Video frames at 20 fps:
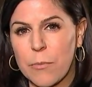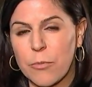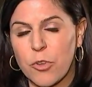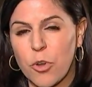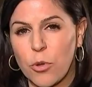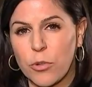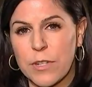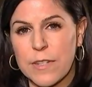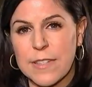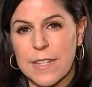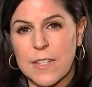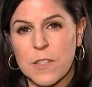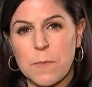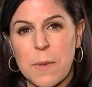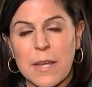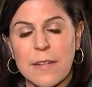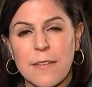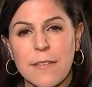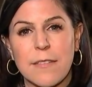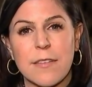I'm told it's
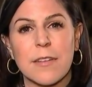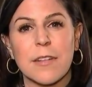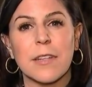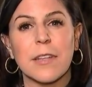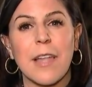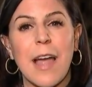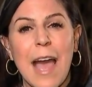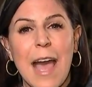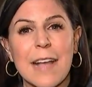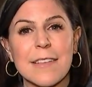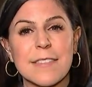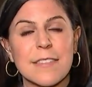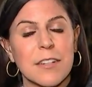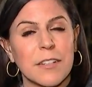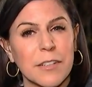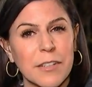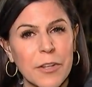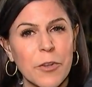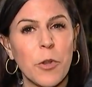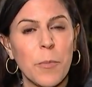expected to last
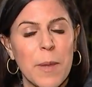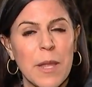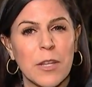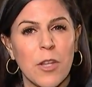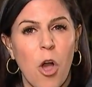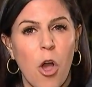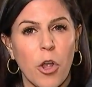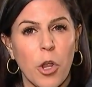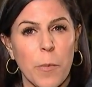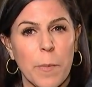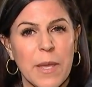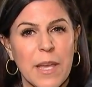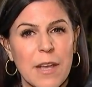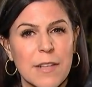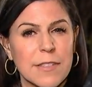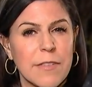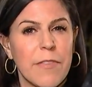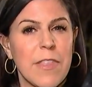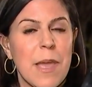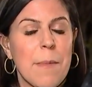a little bit longer
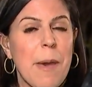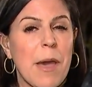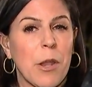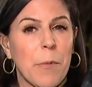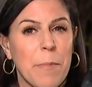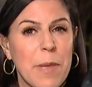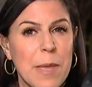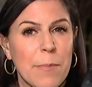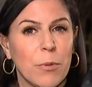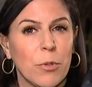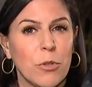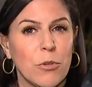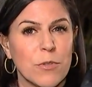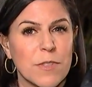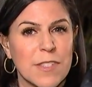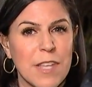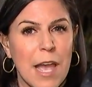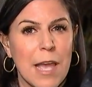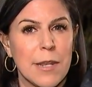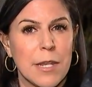because of the amount of people who
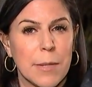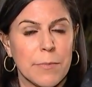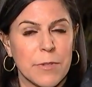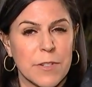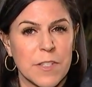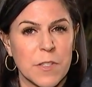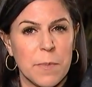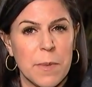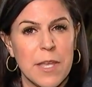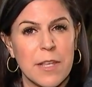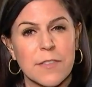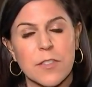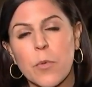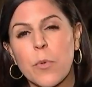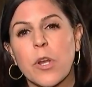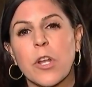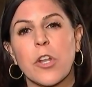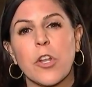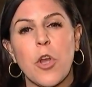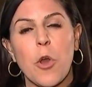signed up to speak.
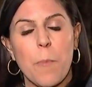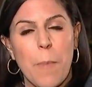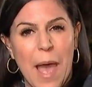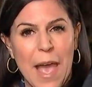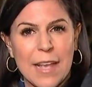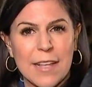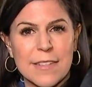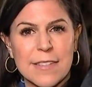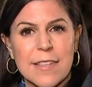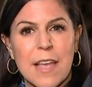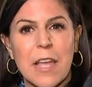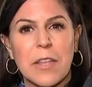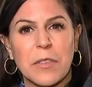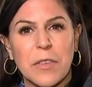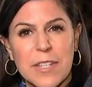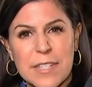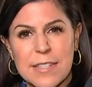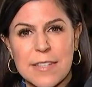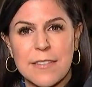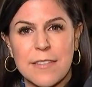So we're going to go back inside,
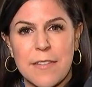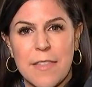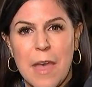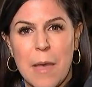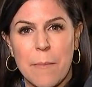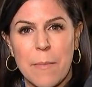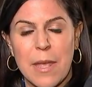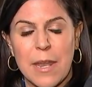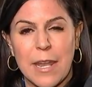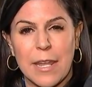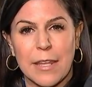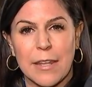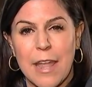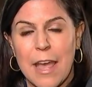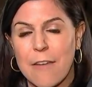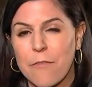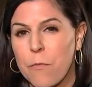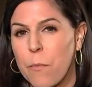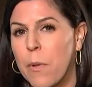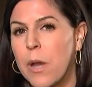listen to that meeting, and
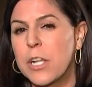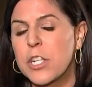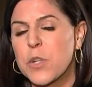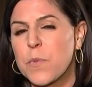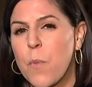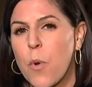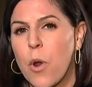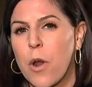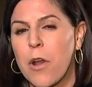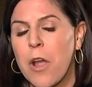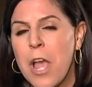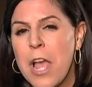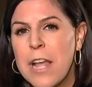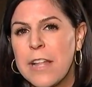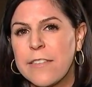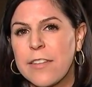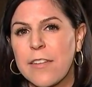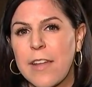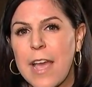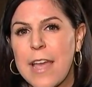have much more
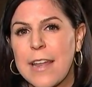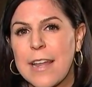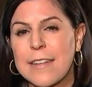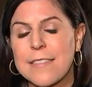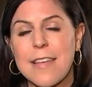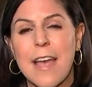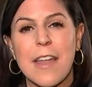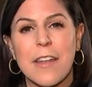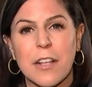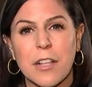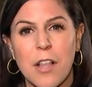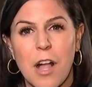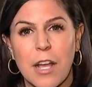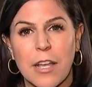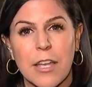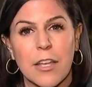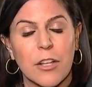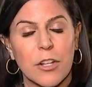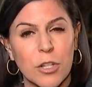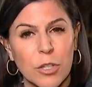tonight at 10
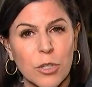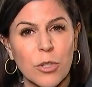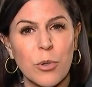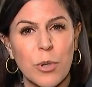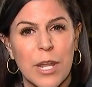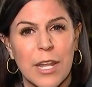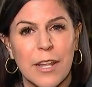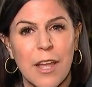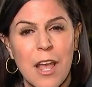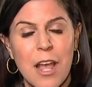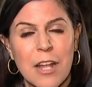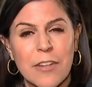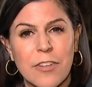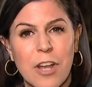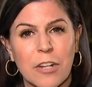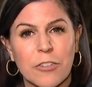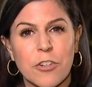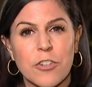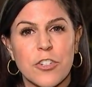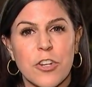o'clock, including
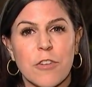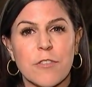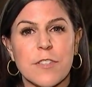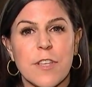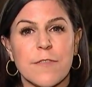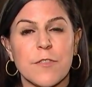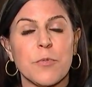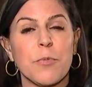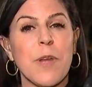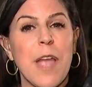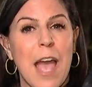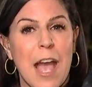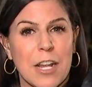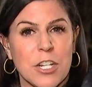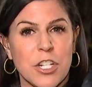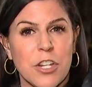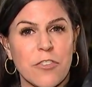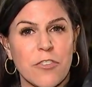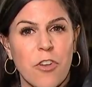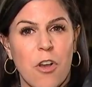Dr. Joseph's
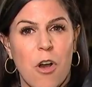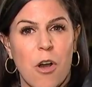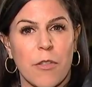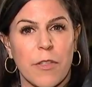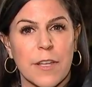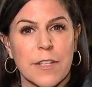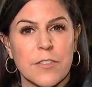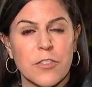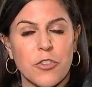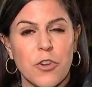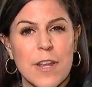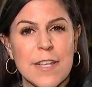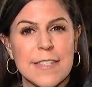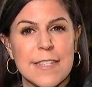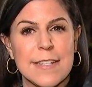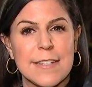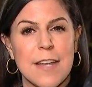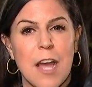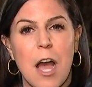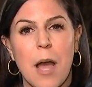reaction to all this.
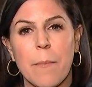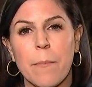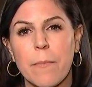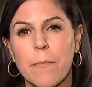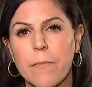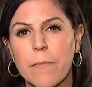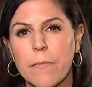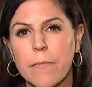Tracy, Tom.